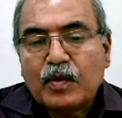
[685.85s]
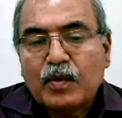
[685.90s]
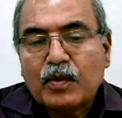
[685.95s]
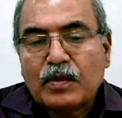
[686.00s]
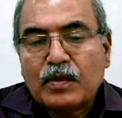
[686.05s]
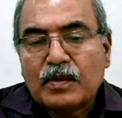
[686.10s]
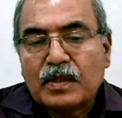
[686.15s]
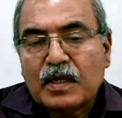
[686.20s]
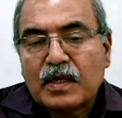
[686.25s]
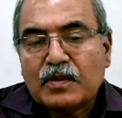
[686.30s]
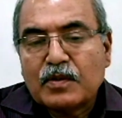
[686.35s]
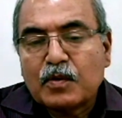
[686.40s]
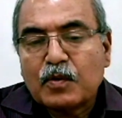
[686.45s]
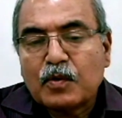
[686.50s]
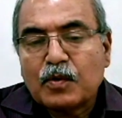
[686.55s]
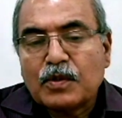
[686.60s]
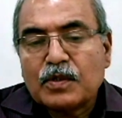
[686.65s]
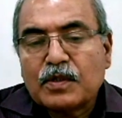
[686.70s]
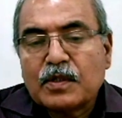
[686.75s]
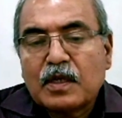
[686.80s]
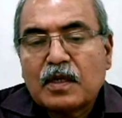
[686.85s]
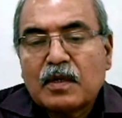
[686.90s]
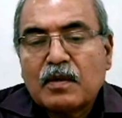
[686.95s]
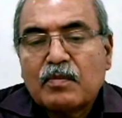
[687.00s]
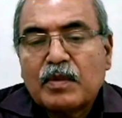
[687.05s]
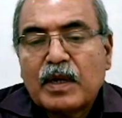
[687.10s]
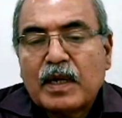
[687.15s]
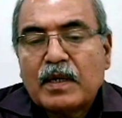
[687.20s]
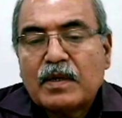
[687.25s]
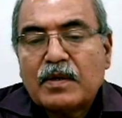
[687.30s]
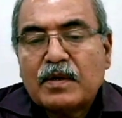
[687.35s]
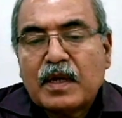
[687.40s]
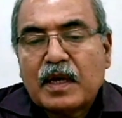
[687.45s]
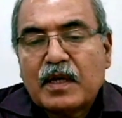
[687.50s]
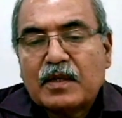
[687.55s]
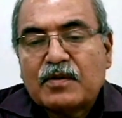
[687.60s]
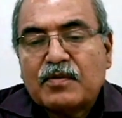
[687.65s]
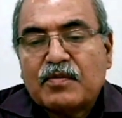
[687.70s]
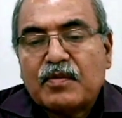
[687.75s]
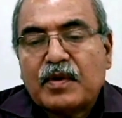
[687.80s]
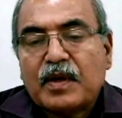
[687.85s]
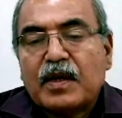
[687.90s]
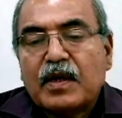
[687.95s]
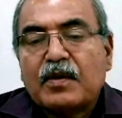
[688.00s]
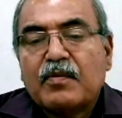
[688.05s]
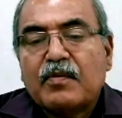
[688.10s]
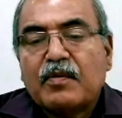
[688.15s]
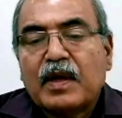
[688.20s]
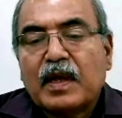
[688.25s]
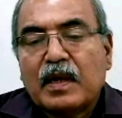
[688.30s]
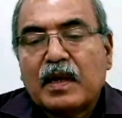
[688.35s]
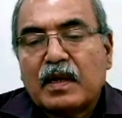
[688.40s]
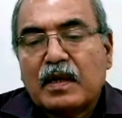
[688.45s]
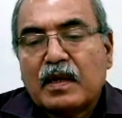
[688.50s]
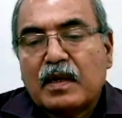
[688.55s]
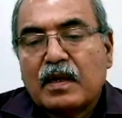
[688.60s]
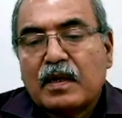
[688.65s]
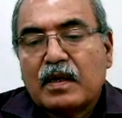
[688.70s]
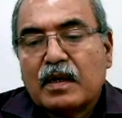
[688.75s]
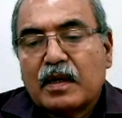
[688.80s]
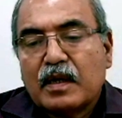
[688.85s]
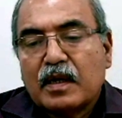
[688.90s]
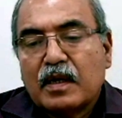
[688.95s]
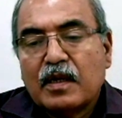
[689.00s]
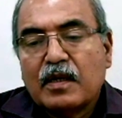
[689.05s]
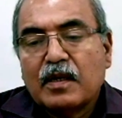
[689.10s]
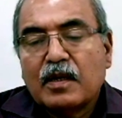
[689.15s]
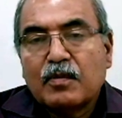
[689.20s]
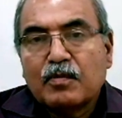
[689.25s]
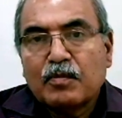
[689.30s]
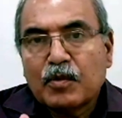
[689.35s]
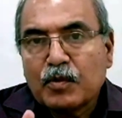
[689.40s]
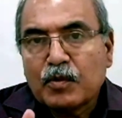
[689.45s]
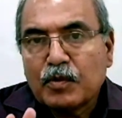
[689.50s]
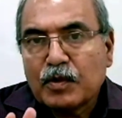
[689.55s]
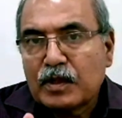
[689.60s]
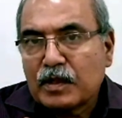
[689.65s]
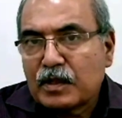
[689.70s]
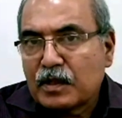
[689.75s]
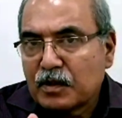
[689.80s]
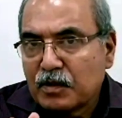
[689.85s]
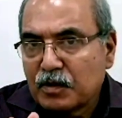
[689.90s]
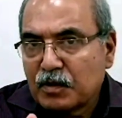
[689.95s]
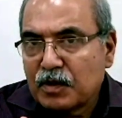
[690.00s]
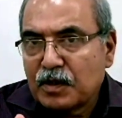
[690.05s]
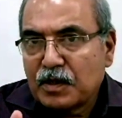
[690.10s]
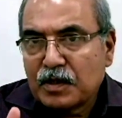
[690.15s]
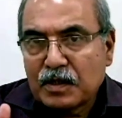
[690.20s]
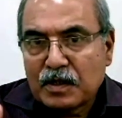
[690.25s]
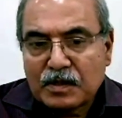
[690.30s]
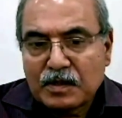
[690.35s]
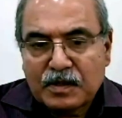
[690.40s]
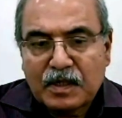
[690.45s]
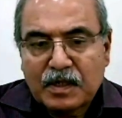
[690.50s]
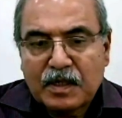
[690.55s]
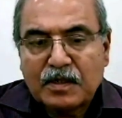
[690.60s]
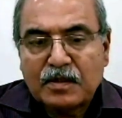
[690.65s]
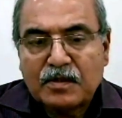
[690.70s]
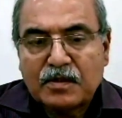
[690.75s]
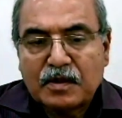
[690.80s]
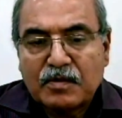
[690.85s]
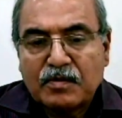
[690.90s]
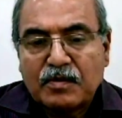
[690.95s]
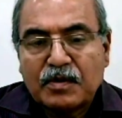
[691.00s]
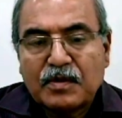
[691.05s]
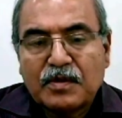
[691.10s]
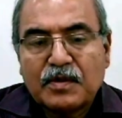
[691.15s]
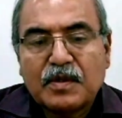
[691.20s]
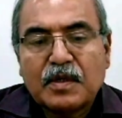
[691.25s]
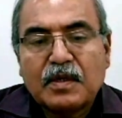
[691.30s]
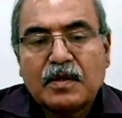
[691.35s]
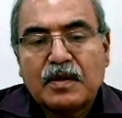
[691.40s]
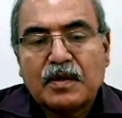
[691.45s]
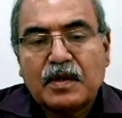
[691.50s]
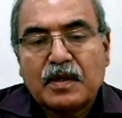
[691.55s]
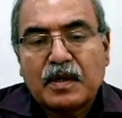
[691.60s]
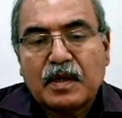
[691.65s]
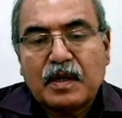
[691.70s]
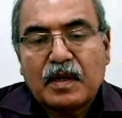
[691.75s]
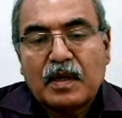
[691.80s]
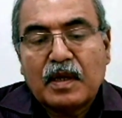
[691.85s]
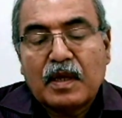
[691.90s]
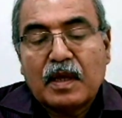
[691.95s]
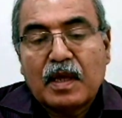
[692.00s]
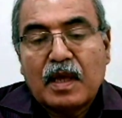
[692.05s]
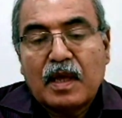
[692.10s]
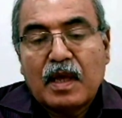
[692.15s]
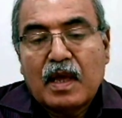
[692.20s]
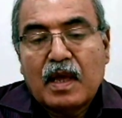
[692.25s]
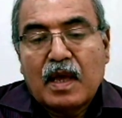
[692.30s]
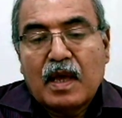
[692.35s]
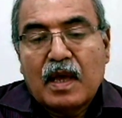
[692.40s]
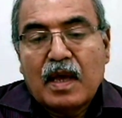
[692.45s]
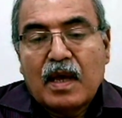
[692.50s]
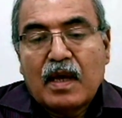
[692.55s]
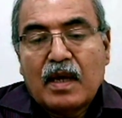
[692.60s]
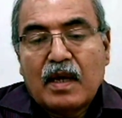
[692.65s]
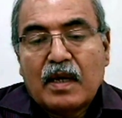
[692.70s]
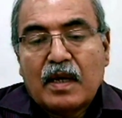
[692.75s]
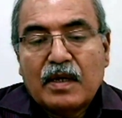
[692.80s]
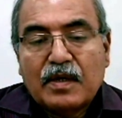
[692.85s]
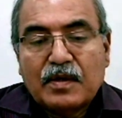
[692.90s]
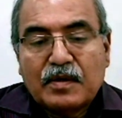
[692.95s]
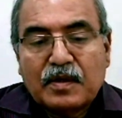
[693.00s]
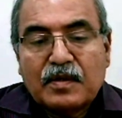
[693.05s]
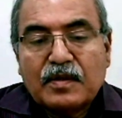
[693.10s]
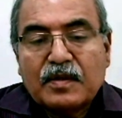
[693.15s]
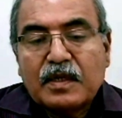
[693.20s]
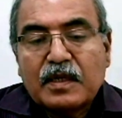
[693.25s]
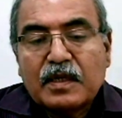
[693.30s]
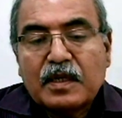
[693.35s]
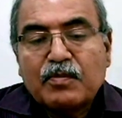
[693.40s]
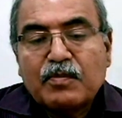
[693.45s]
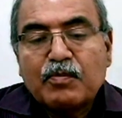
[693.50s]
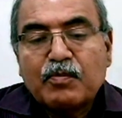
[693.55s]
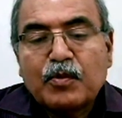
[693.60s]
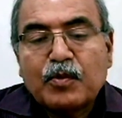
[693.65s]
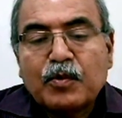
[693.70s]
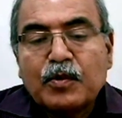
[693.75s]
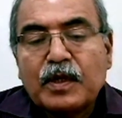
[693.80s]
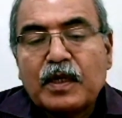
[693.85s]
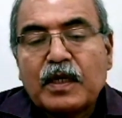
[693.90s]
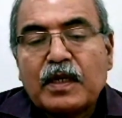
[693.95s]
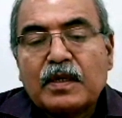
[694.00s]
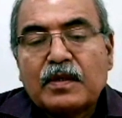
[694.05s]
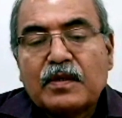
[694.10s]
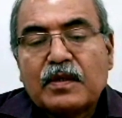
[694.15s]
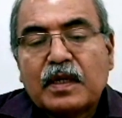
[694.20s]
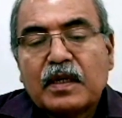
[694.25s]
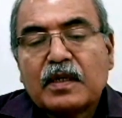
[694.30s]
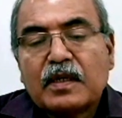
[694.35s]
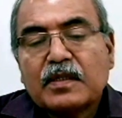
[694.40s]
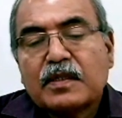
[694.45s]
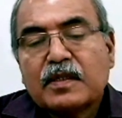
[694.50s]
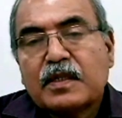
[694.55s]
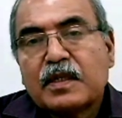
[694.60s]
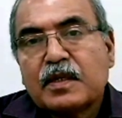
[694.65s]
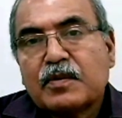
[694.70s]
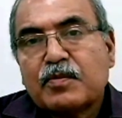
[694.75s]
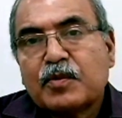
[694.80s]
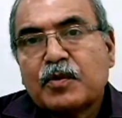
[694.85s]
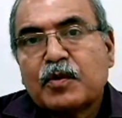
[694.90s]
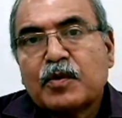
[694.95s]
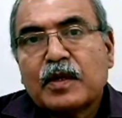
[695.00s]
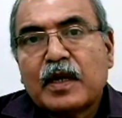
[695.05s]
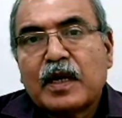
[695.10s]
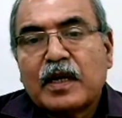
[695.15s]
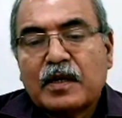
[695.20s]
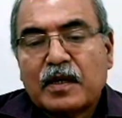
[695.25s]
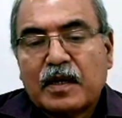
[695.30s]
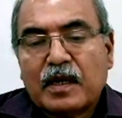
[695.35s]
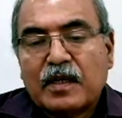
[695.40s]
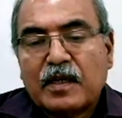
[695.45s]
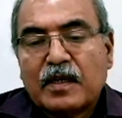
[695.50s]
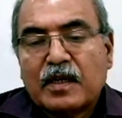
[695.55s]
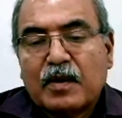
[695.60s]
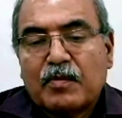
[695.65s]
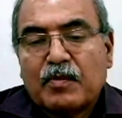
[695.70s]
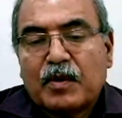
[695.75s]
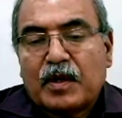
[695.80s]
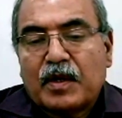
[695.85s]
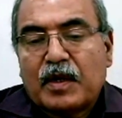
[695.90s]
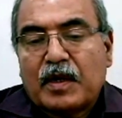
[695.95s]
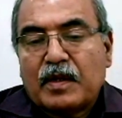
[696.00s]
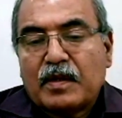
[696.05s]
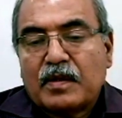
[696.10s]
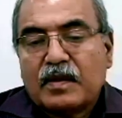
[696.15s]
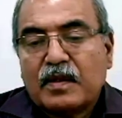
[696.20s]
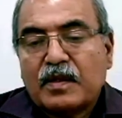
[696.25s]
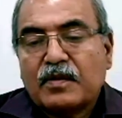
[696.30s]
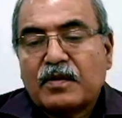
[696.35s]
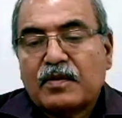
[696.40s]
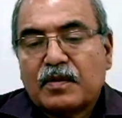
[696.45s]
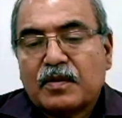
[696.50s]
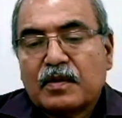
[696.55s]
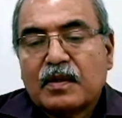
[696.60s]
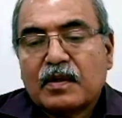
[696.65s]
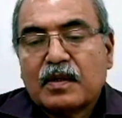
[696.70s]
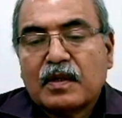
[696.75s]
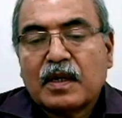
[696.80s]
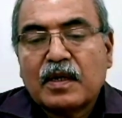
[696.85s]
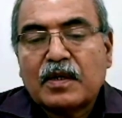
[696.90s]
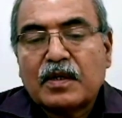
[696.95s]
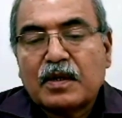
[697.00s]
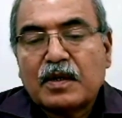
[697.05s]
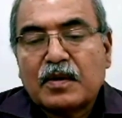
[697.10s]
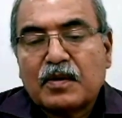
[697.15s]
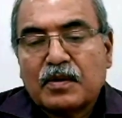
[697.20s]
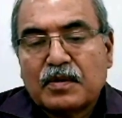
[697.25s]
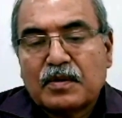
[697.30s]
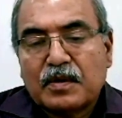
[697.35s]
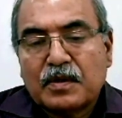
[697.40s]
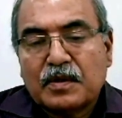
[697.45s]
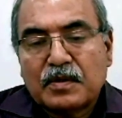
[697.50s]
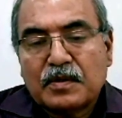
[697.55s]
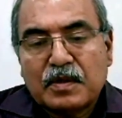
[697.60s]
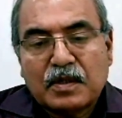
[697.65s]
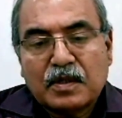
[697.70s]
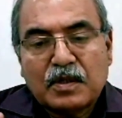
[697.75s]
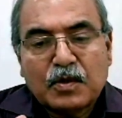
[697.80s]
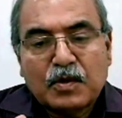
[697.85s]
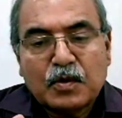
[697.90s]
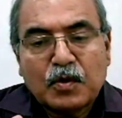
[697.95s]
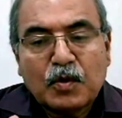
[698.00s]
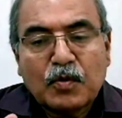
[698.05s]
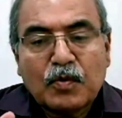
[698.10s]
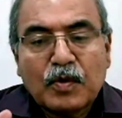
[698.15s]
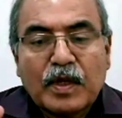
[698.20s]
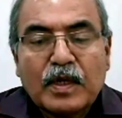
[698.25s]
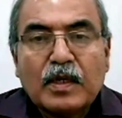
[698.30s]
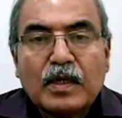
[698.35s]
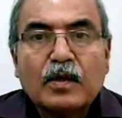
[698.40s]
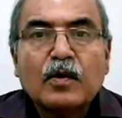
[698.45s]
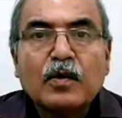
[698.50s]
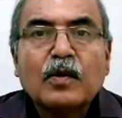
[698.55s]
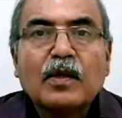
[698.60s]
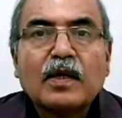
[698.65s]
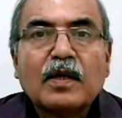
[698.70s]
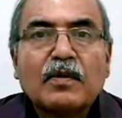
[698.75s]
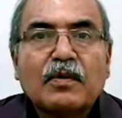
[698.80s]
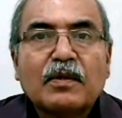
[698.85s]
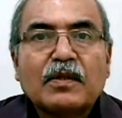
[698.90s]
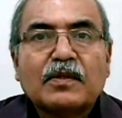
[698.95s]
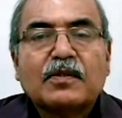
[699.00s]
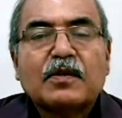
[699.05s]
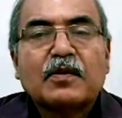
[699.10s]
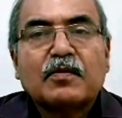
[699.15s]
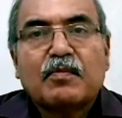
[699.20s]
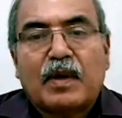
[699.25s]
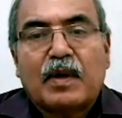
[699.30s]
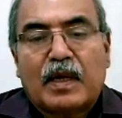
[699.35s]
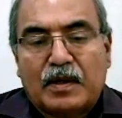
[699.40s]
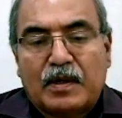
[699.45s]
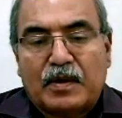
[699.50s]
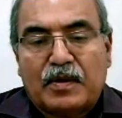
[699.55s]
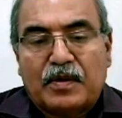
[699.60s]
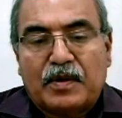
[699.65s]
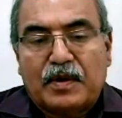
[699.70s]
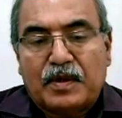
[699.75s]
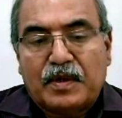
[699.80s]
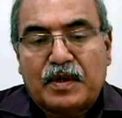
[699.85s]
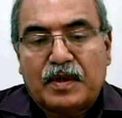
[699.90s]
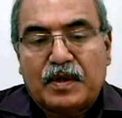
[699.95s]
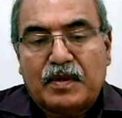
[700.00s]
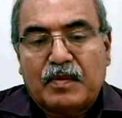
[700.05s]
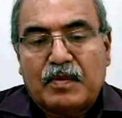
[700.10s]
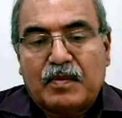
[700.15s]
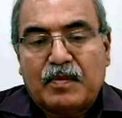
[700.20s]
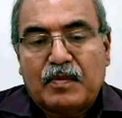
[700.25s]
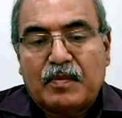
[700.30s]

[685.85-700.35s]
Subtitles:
Odisha's coastal belt has fared well in improving the nutrition status of its children. Interestingly, Puri, Jagatsinghpur and Kendrapada, these contiguous districts, show very low levels of malnutrition.